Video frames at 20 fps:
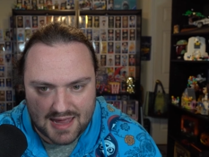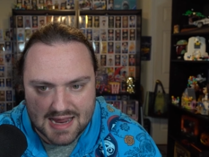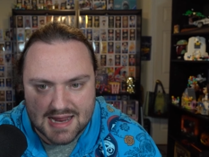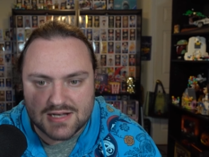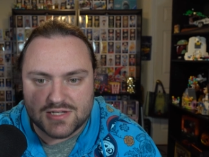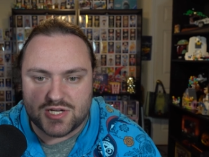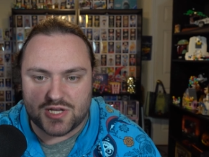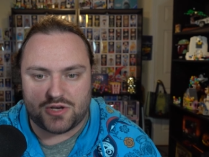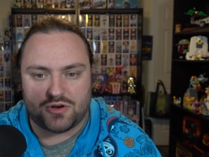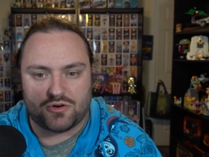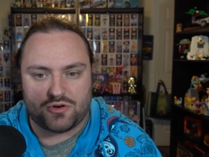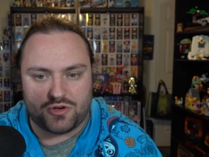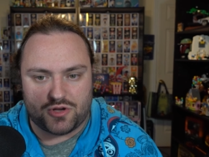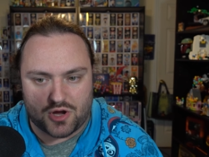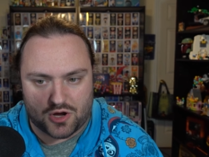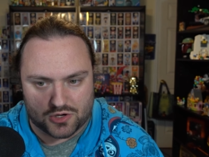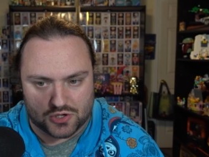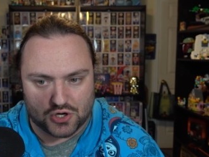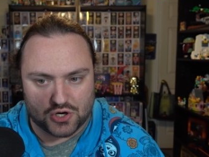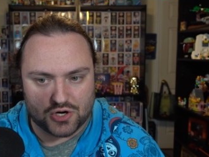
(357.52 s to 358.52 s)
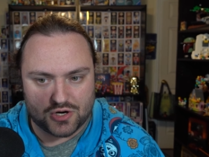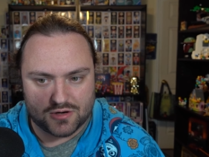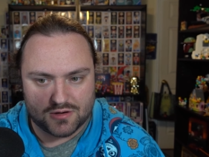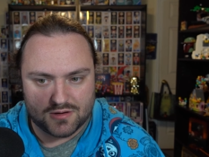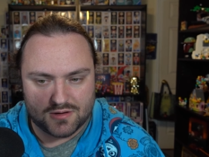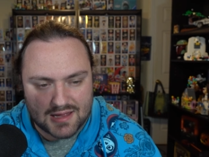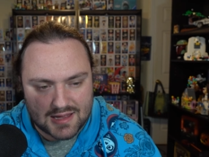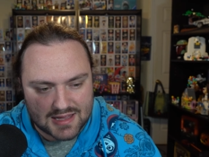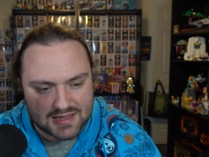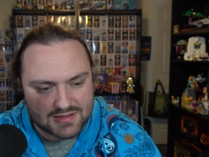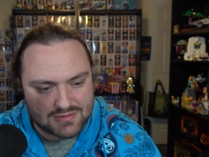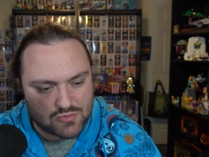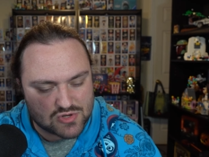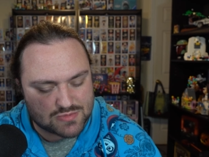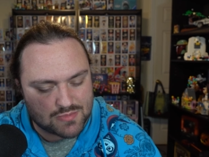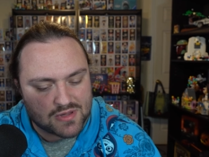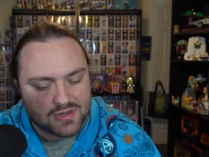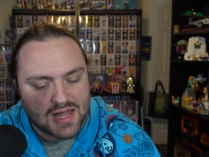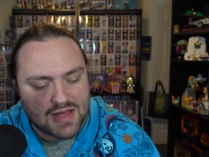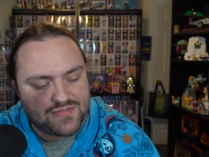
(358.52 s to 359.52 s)
18 or younger. It
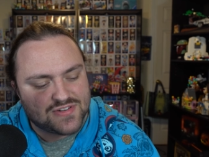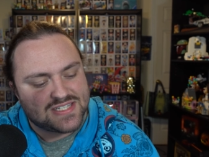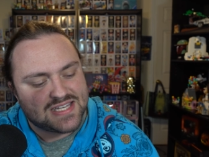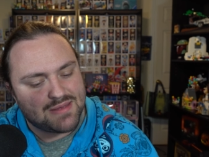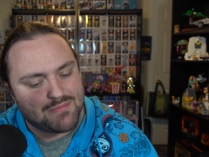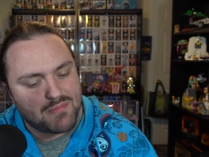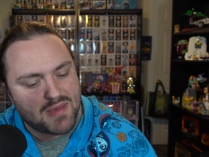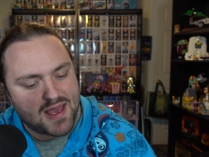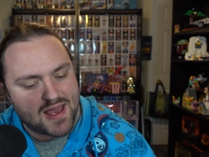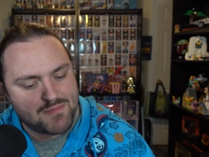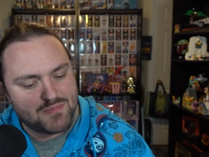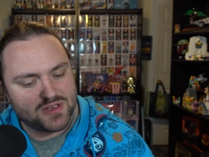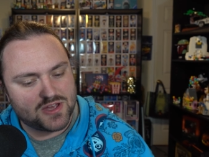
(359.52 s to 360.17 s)
was Maleficent mad